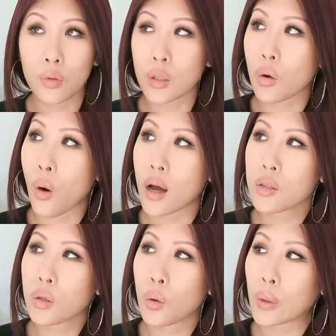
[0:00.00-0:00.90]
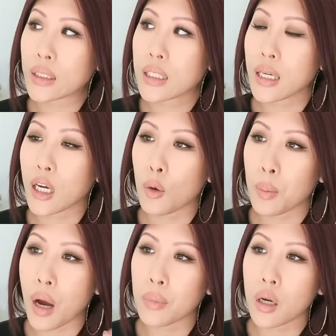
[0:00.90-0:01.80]
Was it quads or quints? I can't
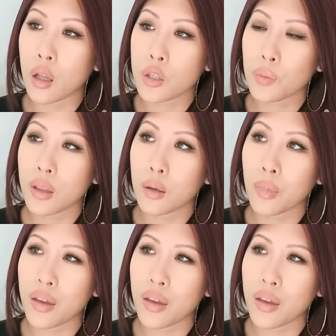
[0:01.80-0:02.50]
remember how many colors were in them.